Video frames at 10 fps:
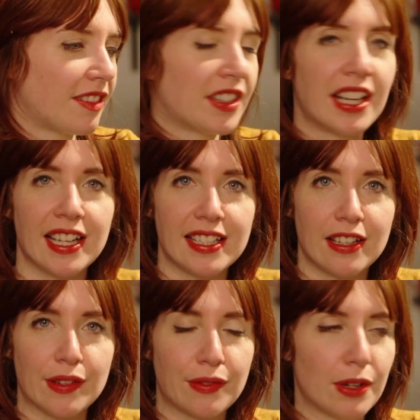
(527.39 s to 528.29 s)
cover kind of did
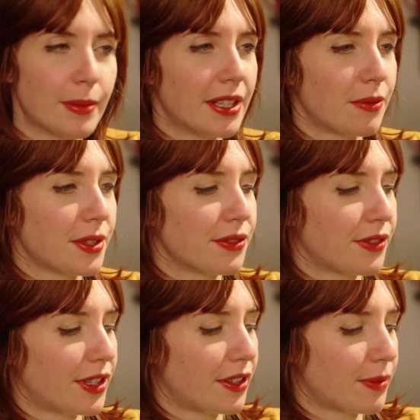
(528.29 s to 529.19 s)
it for me. It wasn't
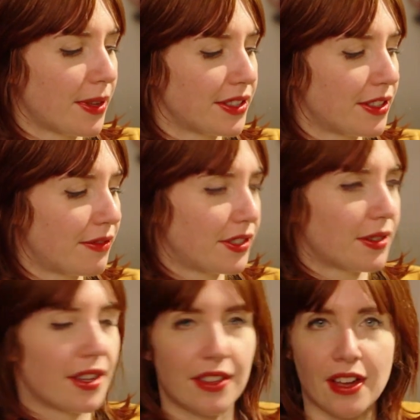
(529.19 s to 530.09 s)
very expensive,
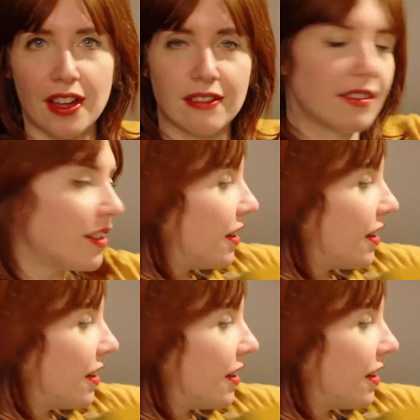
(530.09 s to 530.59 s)
so I thought,